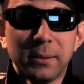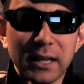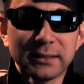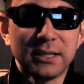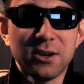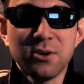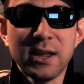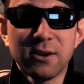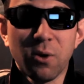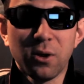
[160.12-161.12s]
plus a
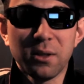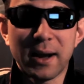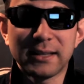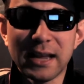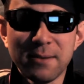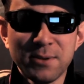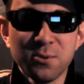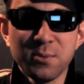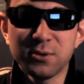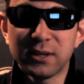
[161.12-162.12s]
unique role in my debut
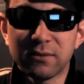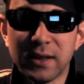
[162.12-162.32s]
music